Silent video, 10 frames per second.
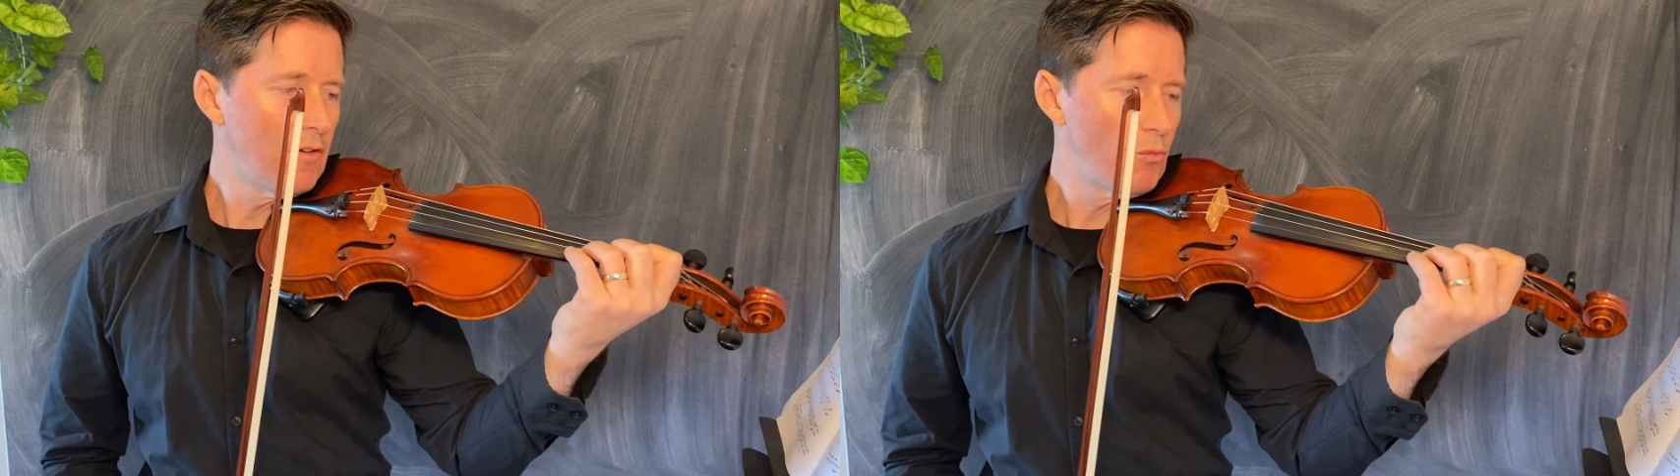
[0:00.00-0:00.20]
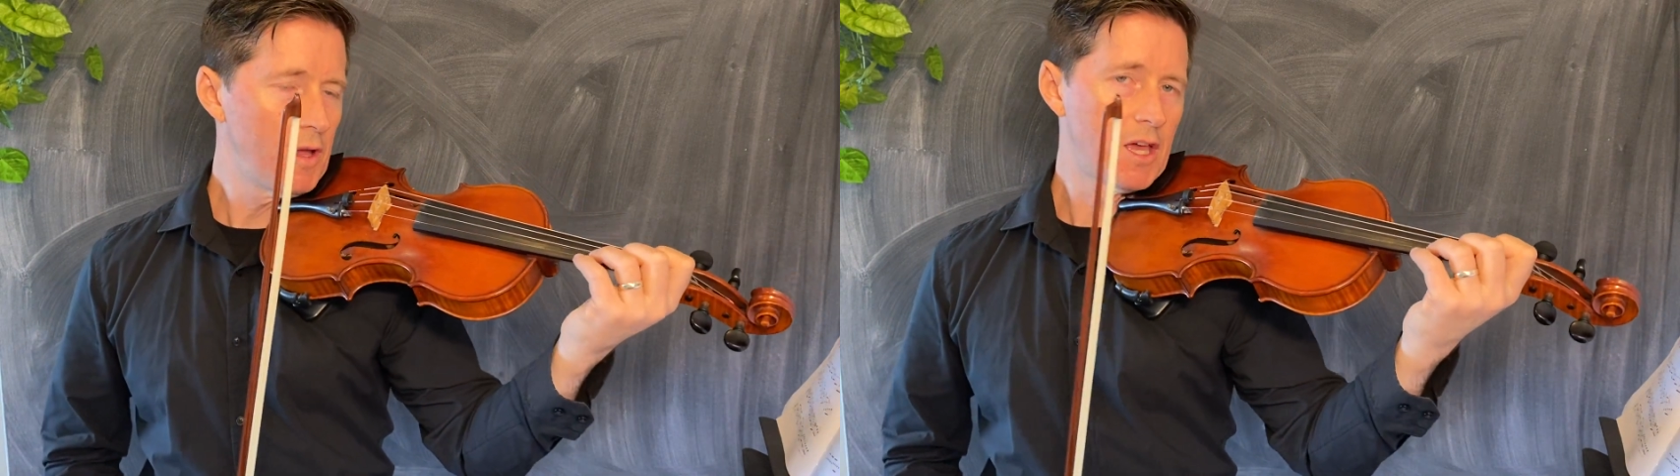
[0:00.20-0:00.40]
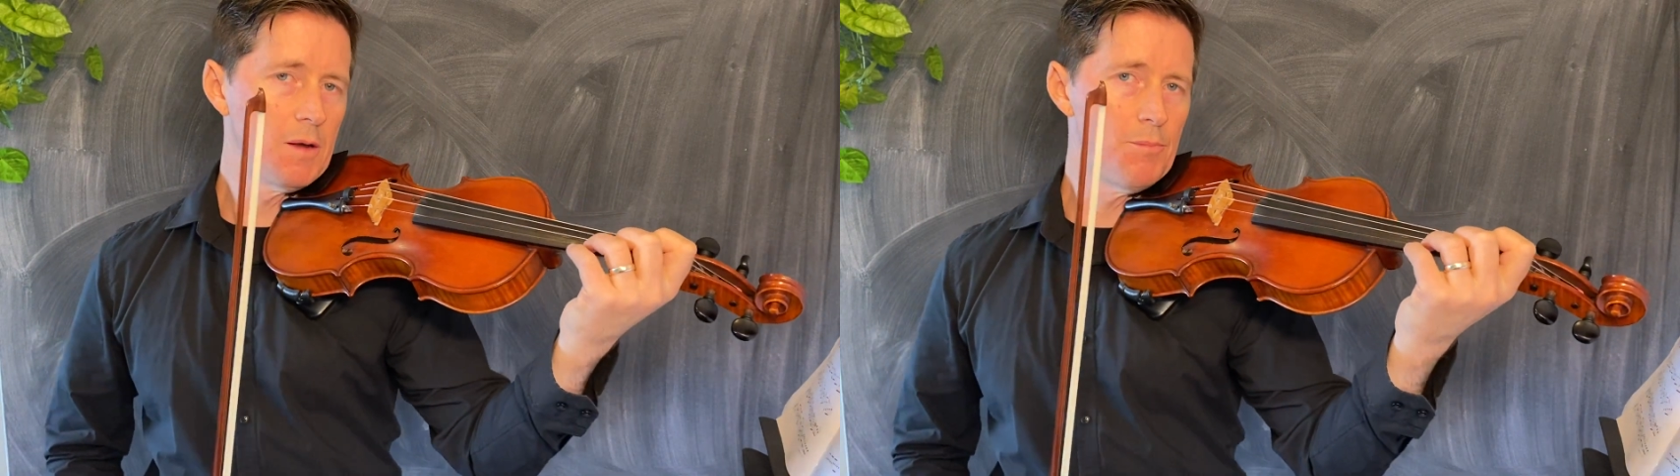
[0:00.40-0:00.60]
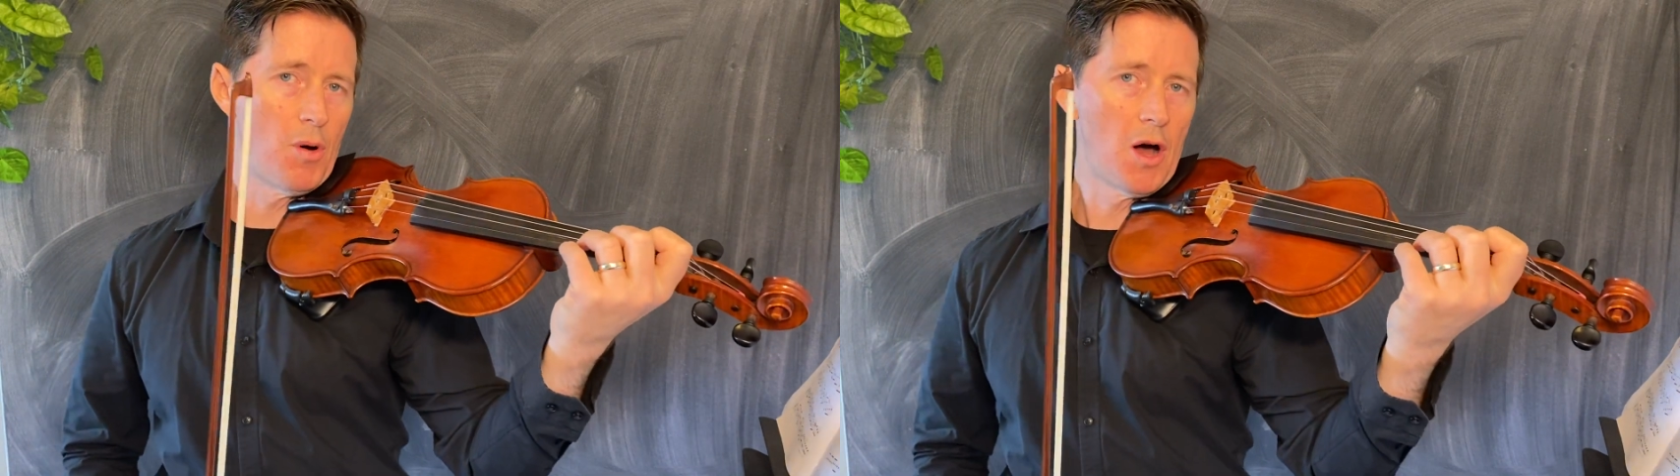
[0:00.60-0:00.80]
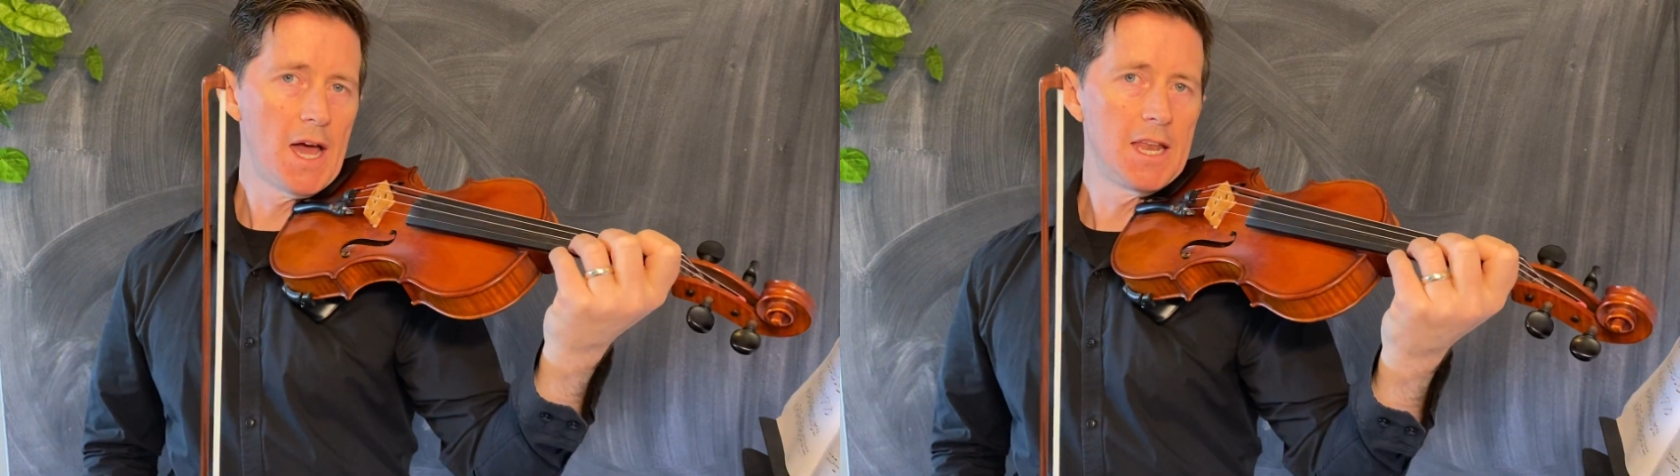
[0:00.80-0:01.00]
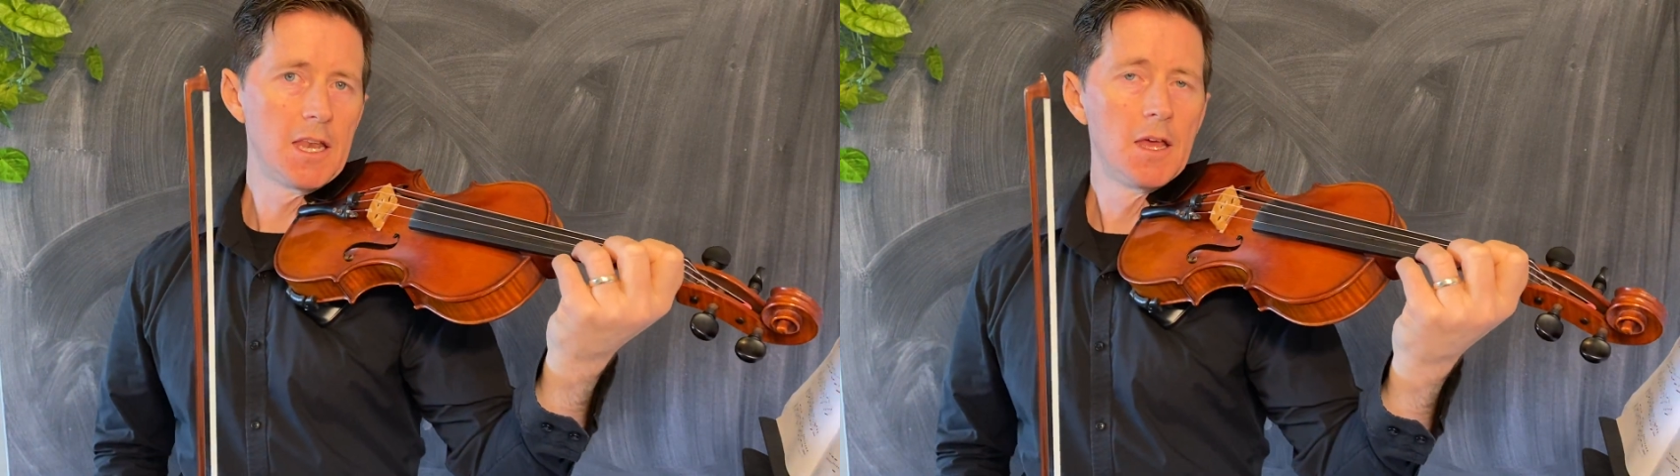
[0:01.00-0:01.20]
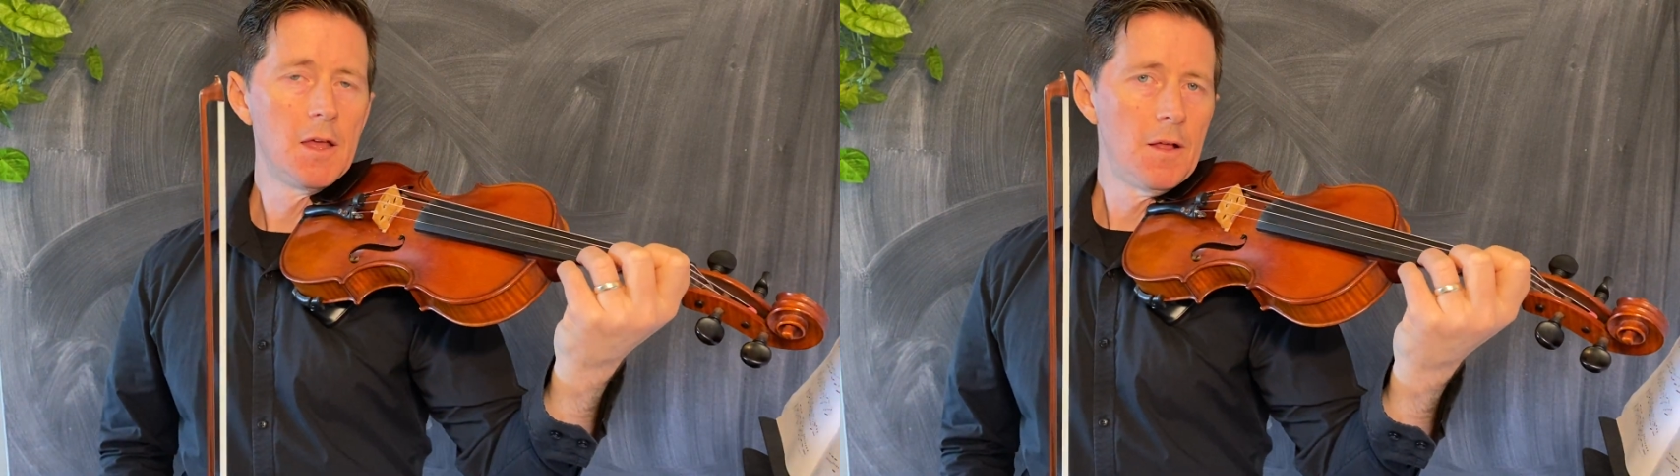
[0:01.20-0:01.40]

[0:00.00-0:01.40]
if we combine